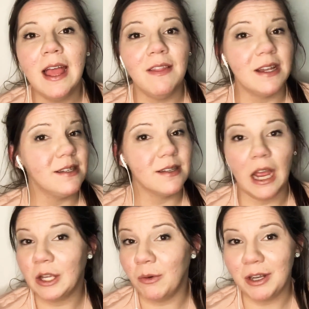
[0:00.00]
That does
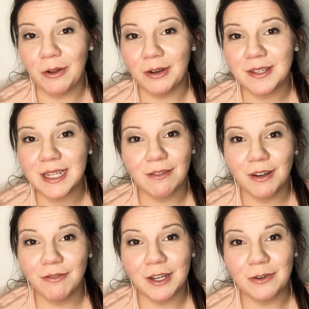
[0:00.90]
not go unnoticed, even
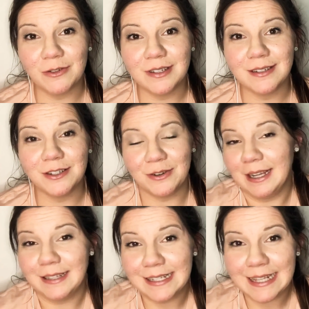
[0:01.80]
if I don't
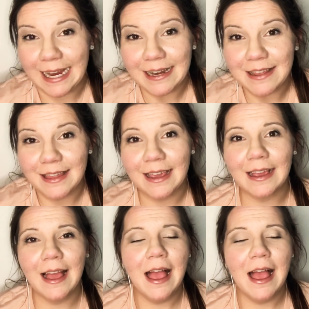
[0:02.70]
directly say anything.